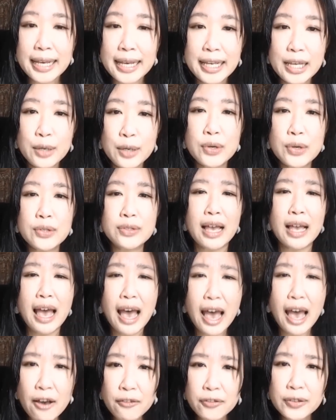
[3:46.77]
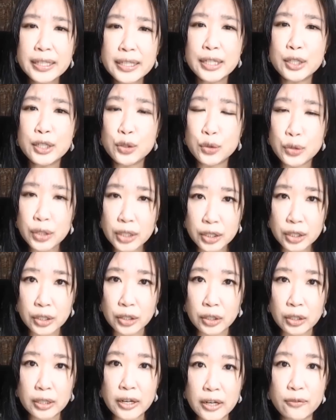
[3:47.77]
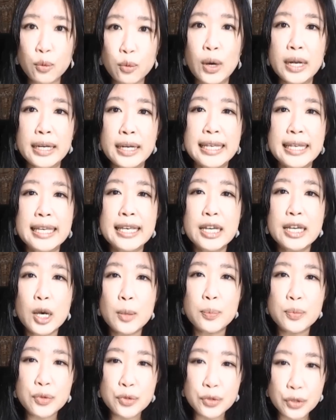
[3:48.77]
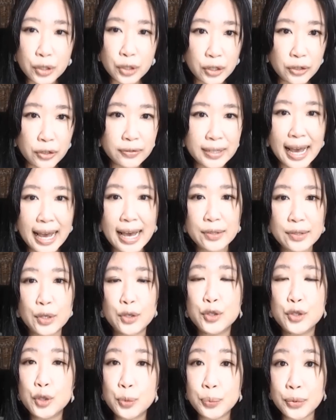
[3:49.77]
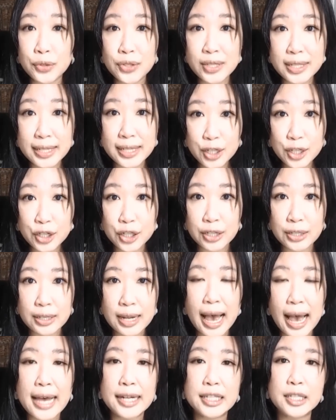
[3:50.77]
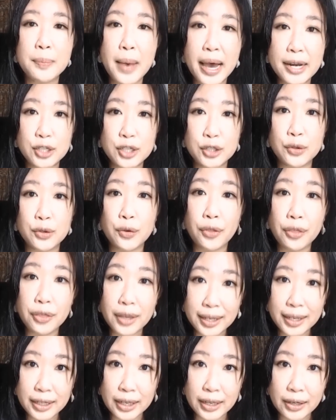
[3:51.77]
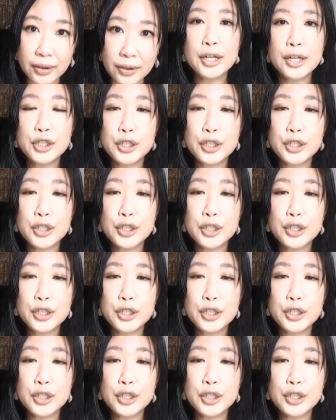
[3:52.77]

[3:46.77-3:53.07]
He was heavily critical of what he observed as superstition and magical thinking.